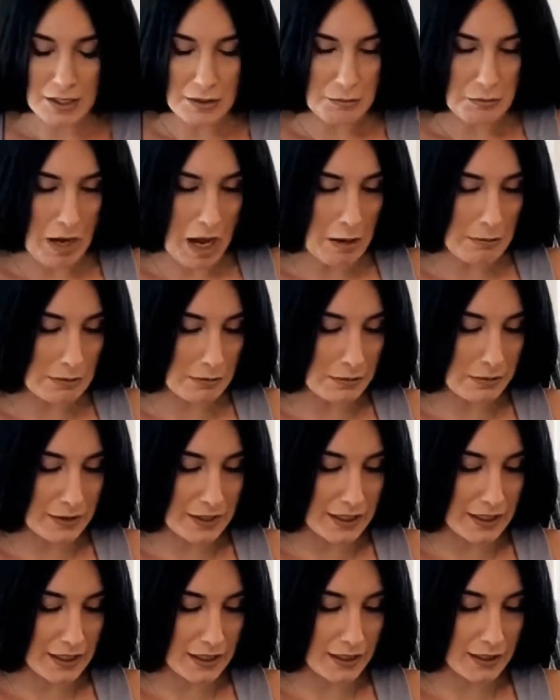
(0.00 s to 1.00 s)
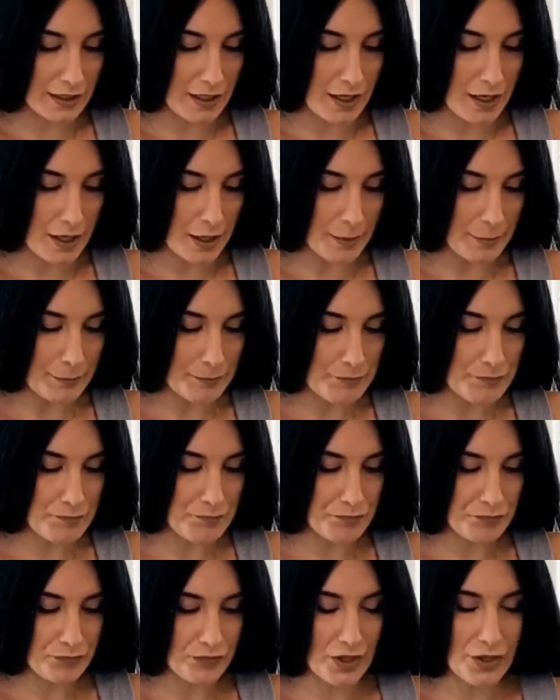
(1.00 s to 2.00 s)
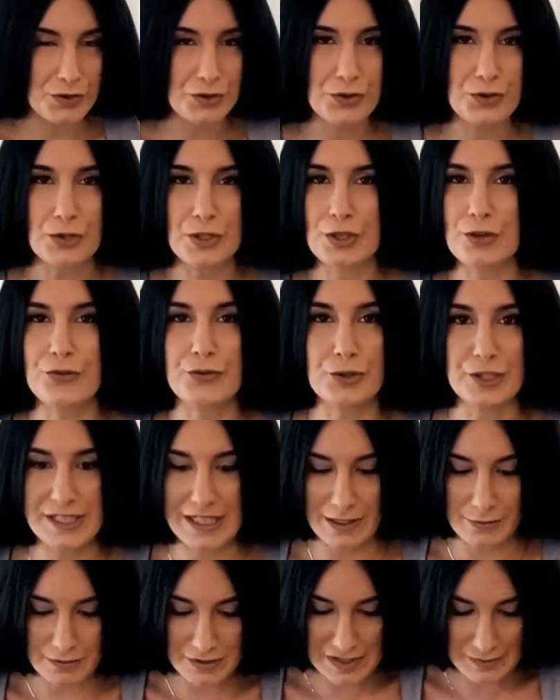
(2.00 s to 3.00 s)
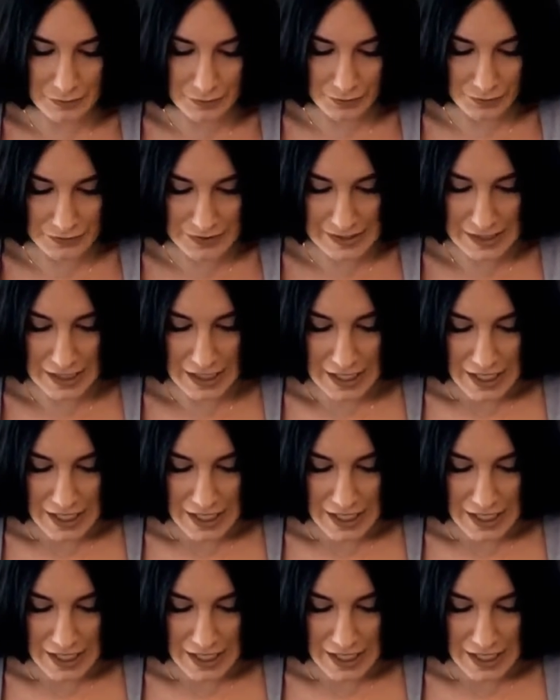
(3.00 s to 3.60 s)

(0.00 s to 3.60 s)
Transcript: probably 3 or 4 tablespoons.